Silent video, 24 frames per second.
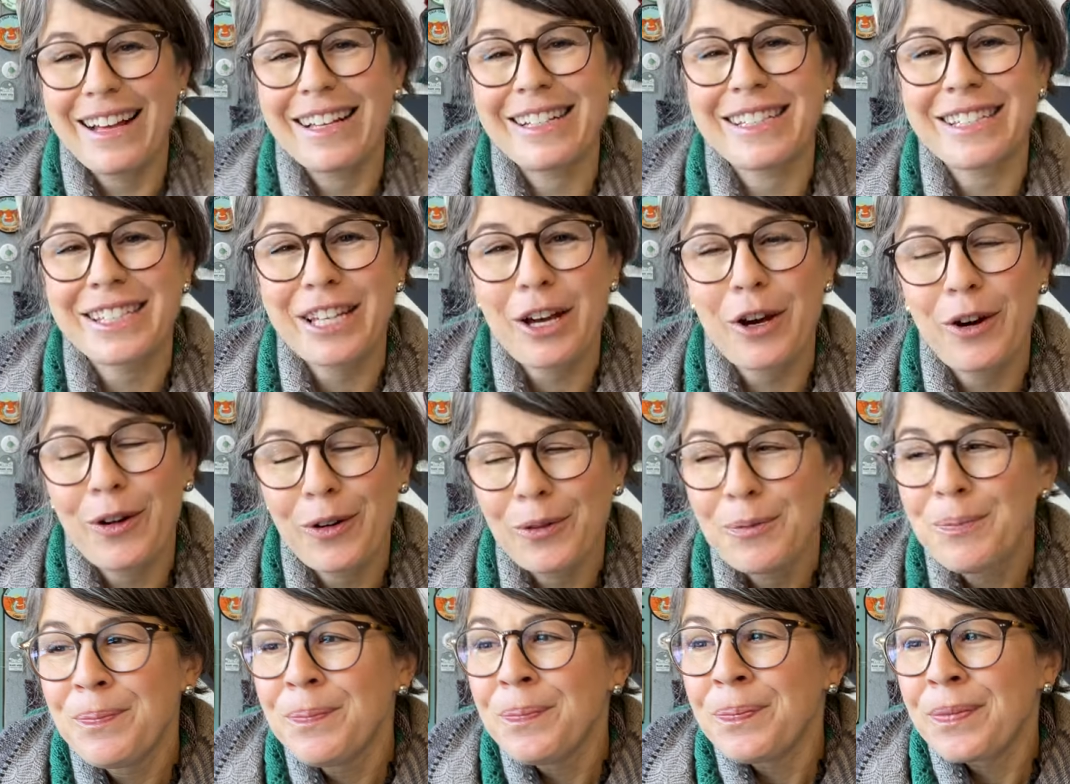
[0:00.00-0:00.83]
And so
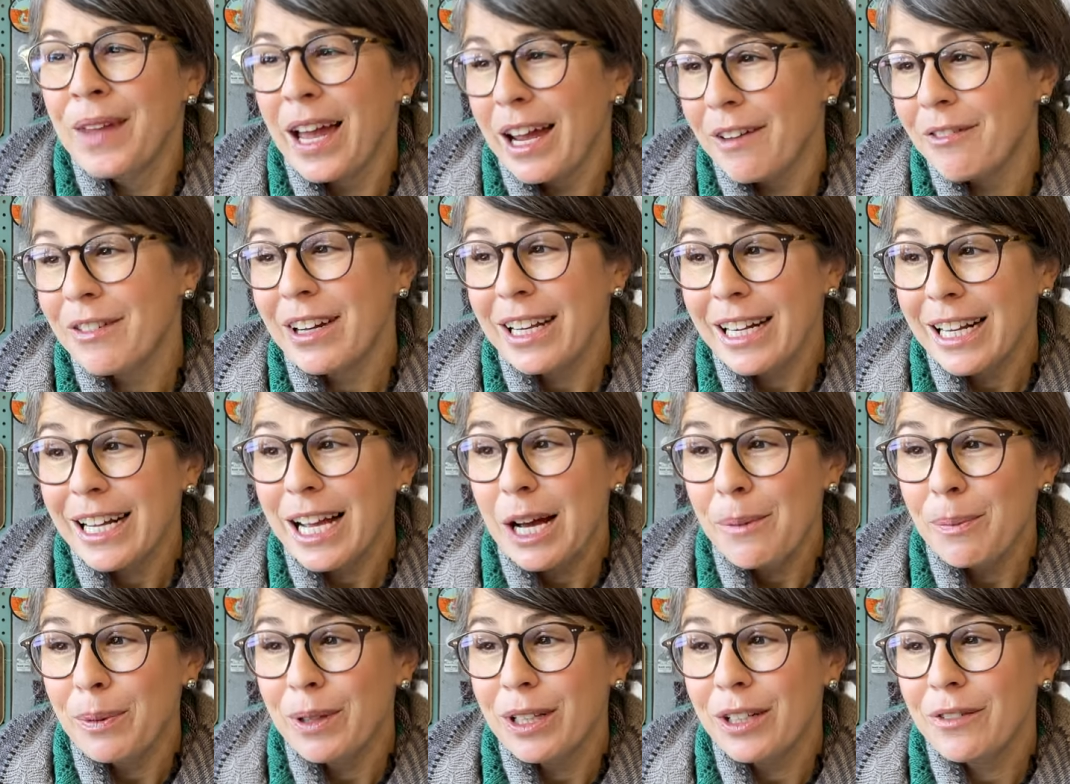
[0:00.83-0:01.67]
I've knit a
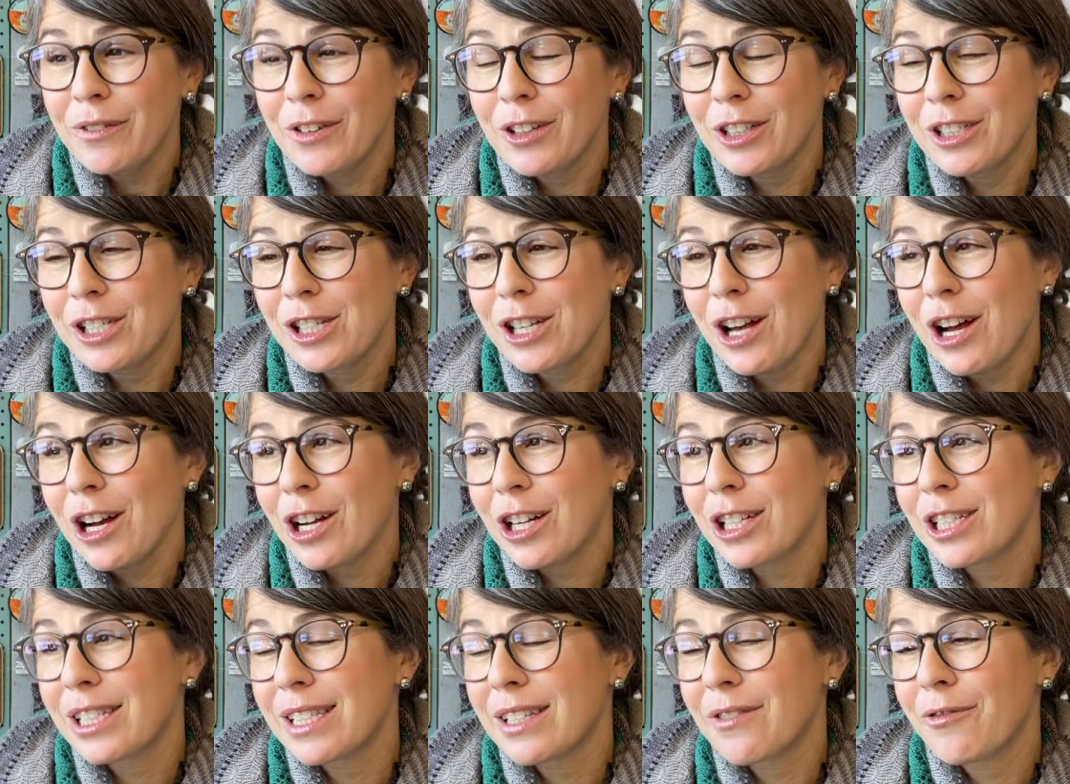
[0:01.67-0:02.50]
couple of her
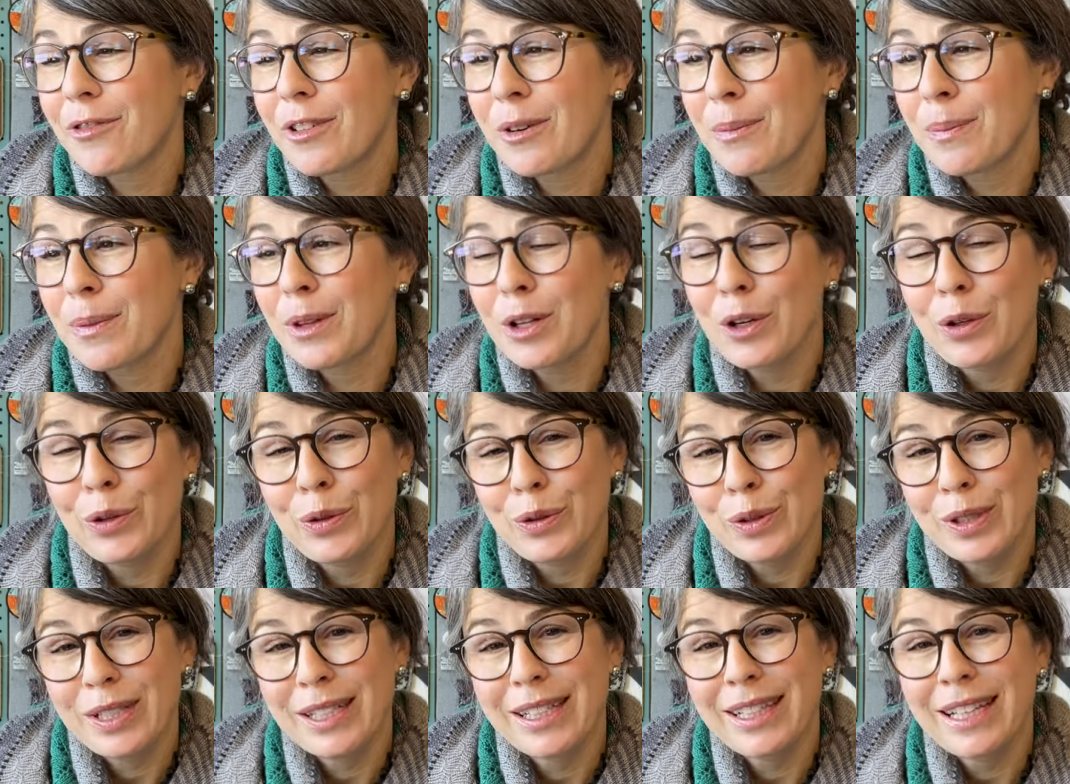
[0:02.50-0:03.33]
socks from
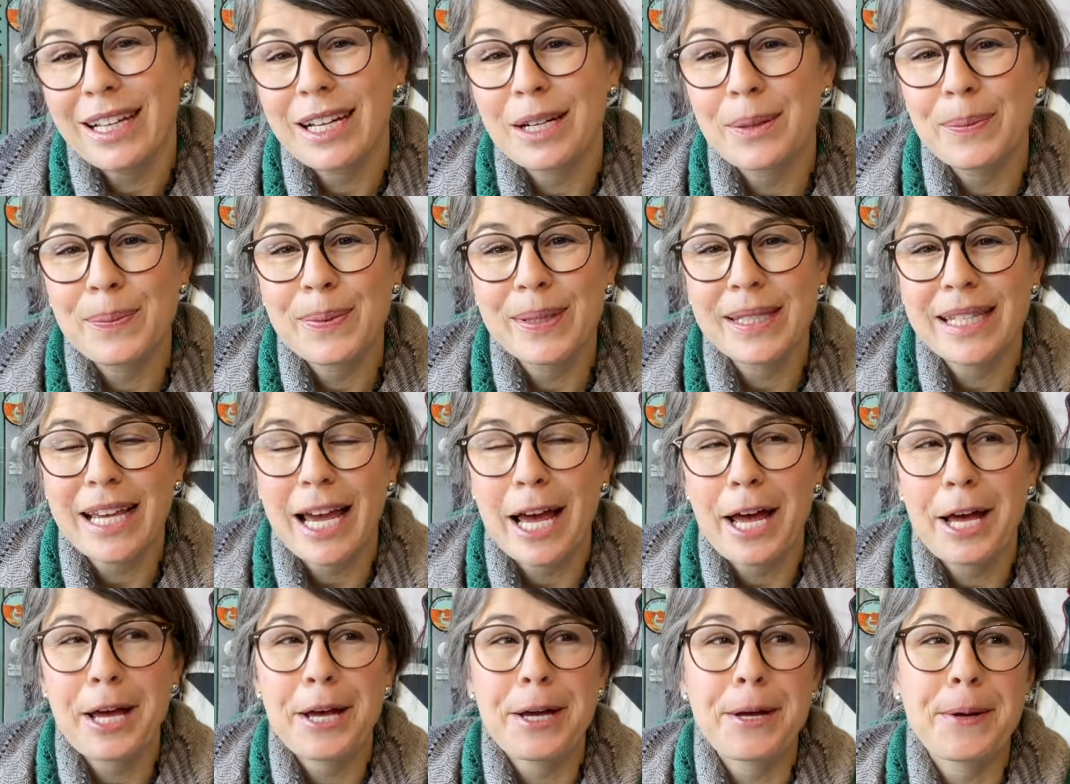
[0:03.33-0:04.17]
those clubs
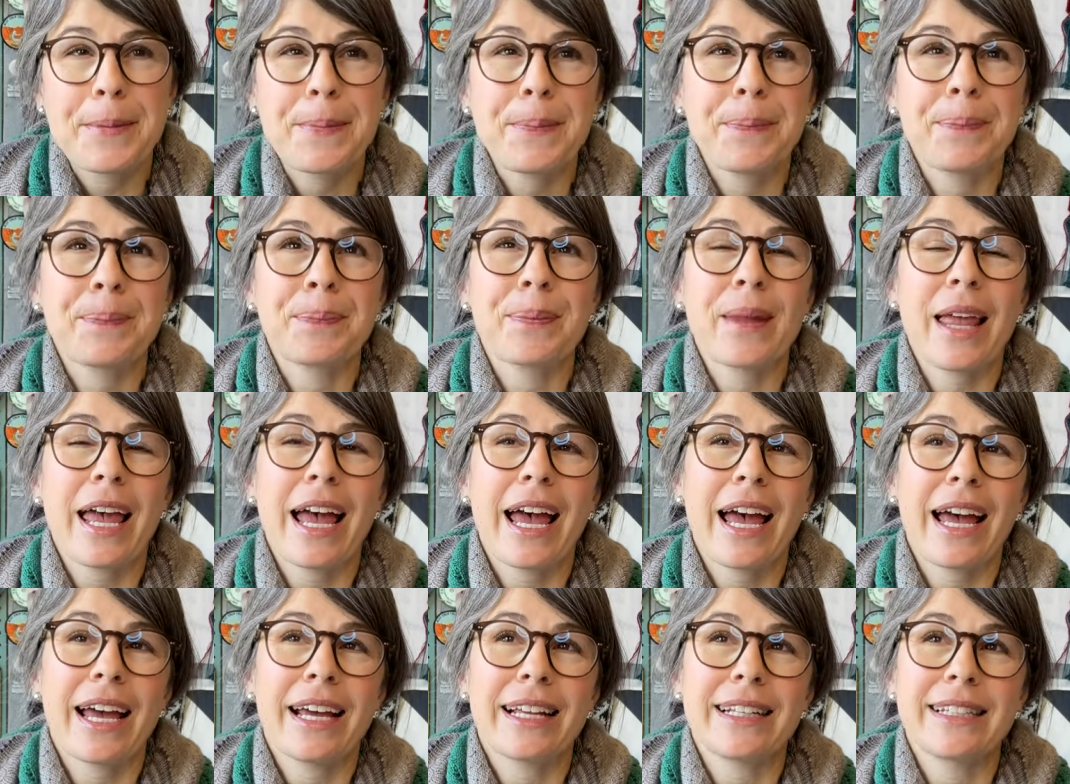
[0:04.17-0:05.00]
um,
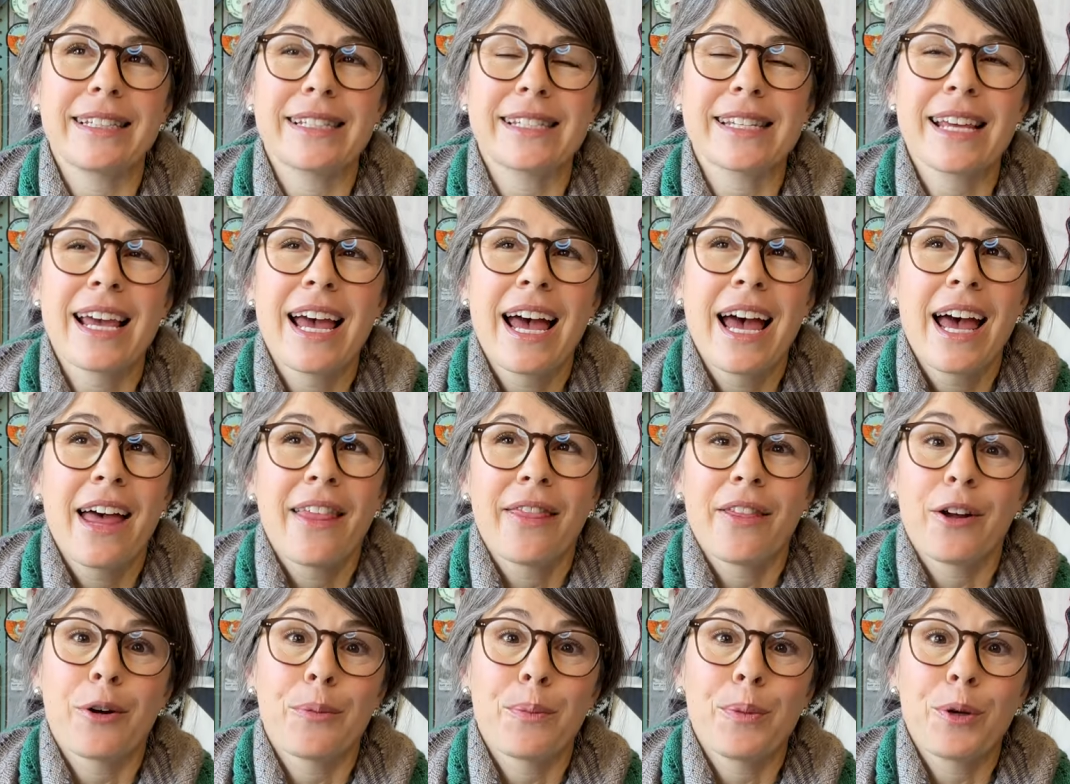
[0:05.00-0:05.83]
and
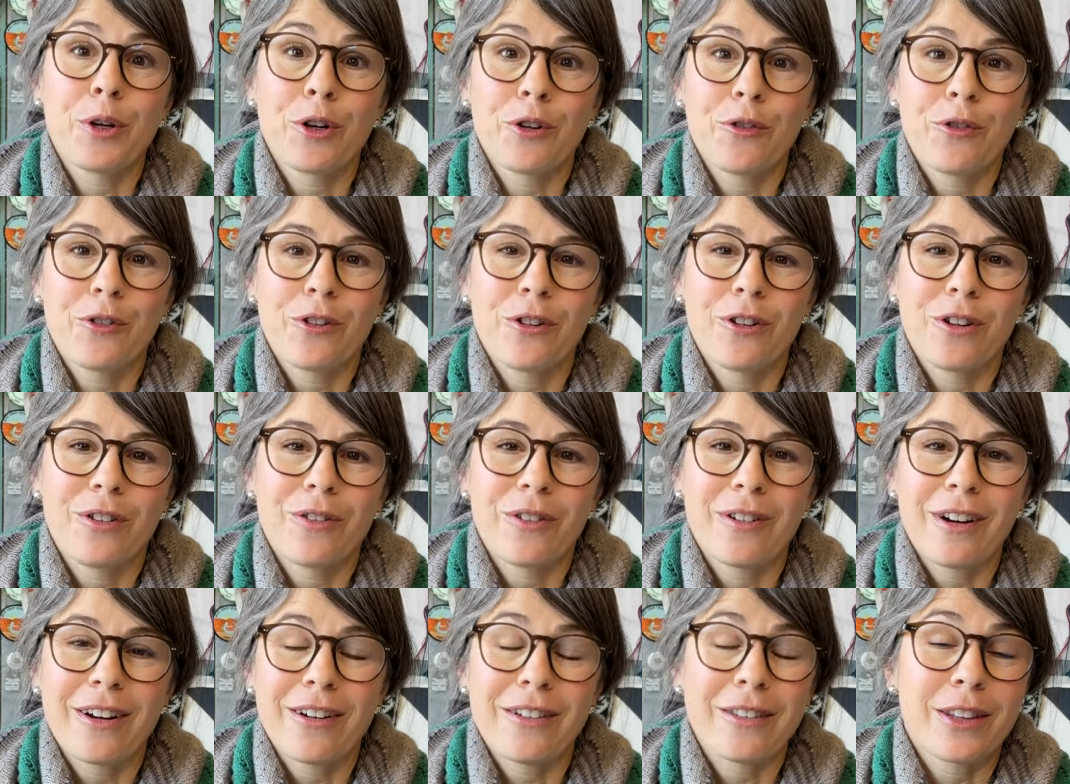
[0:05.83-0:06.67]
they're beautiful.